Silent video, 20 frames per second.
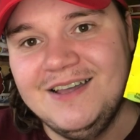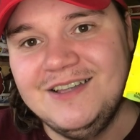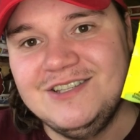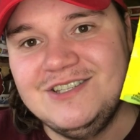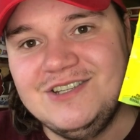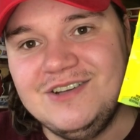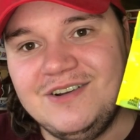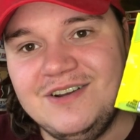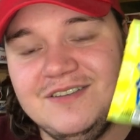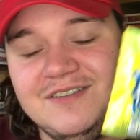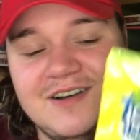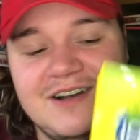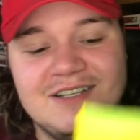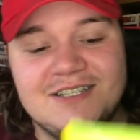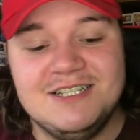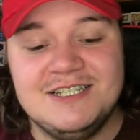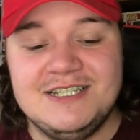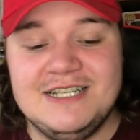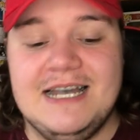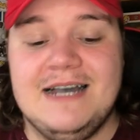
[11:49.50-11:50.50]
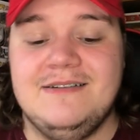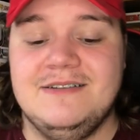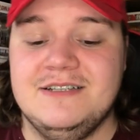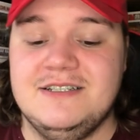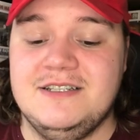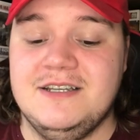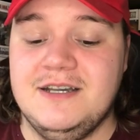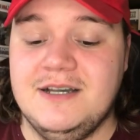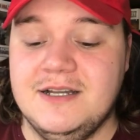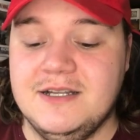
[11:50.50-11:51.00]
Jolly Ranchers Sour
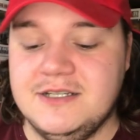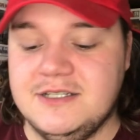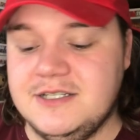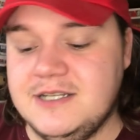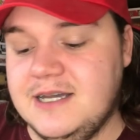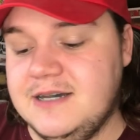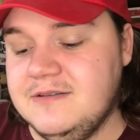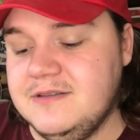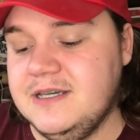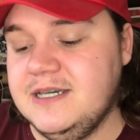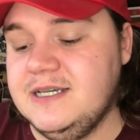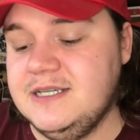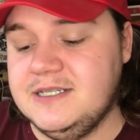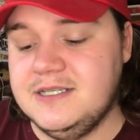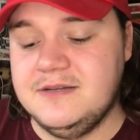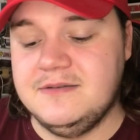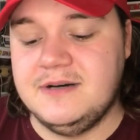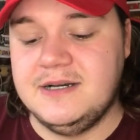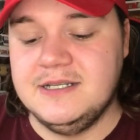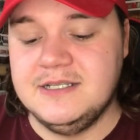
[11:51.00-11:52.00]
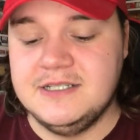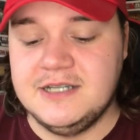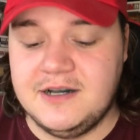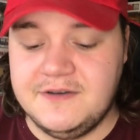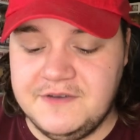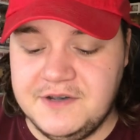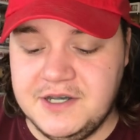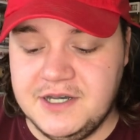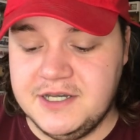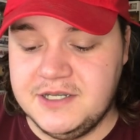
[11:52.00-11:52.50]
Surge. Now these are the ones that
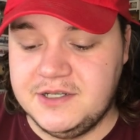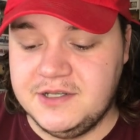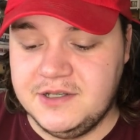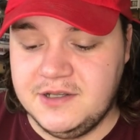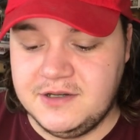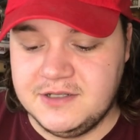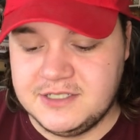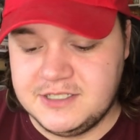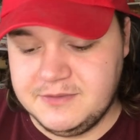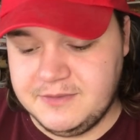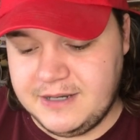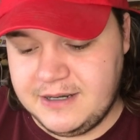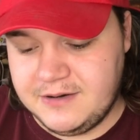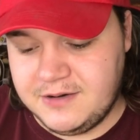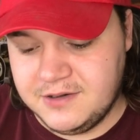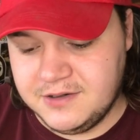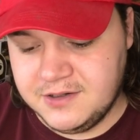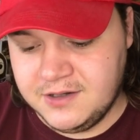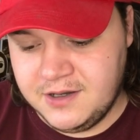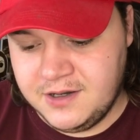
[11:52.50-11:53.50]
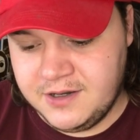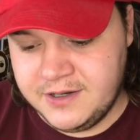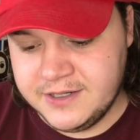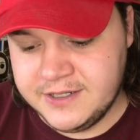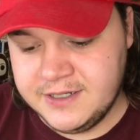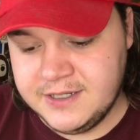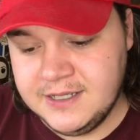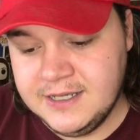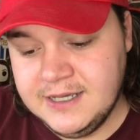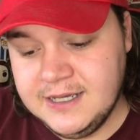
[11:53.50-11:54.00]
I've heard lots about
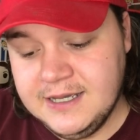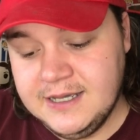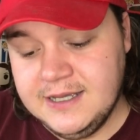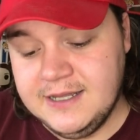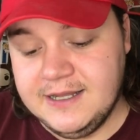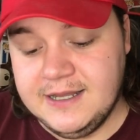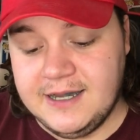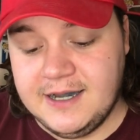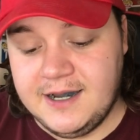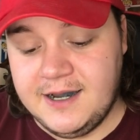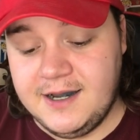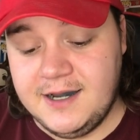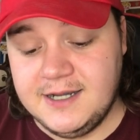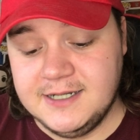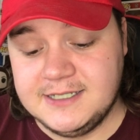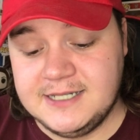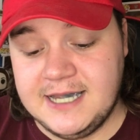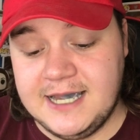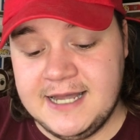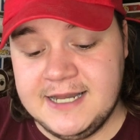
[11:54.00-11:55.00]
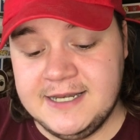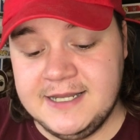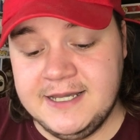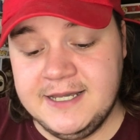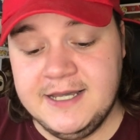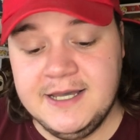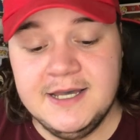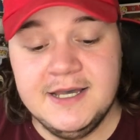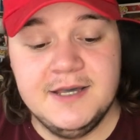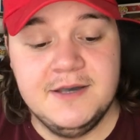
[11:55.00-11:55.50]
online. They're hard
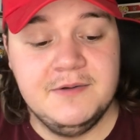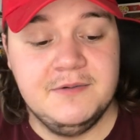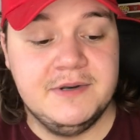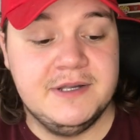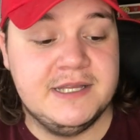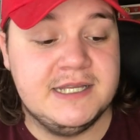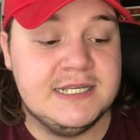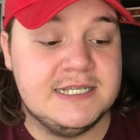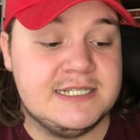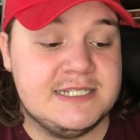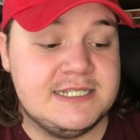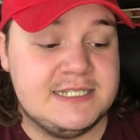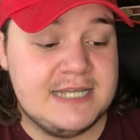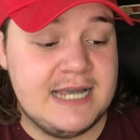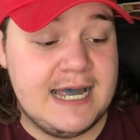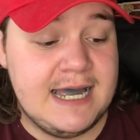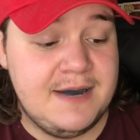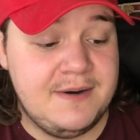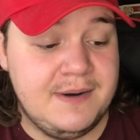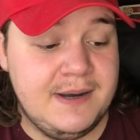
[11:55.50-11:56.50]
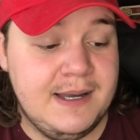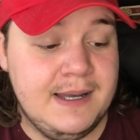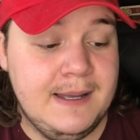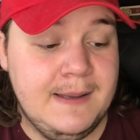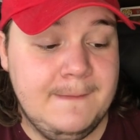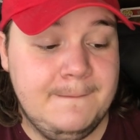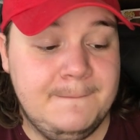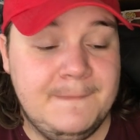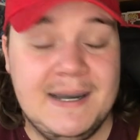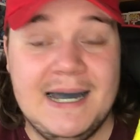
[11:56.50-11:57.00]
candy with a sour
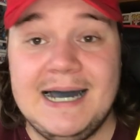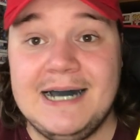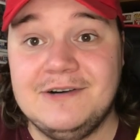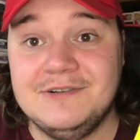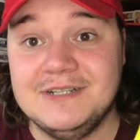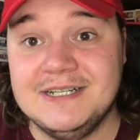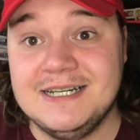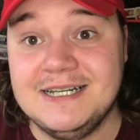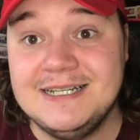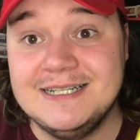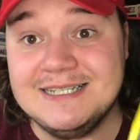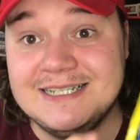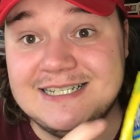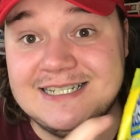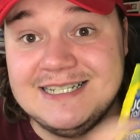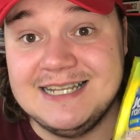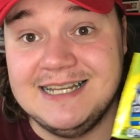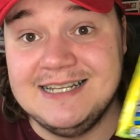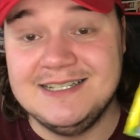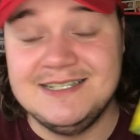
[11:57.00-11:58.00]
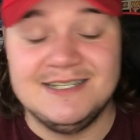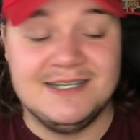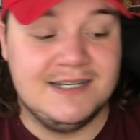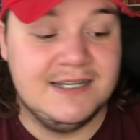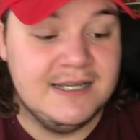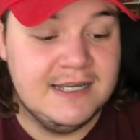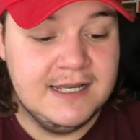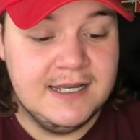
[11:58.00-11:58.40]
powder centre.